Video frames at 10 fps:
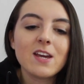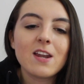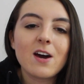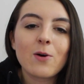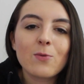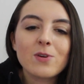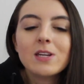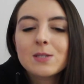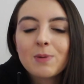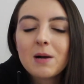you know,
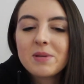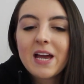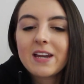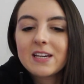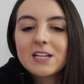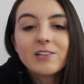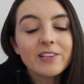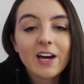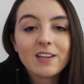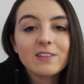he's probably had to hear a
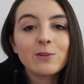lot of the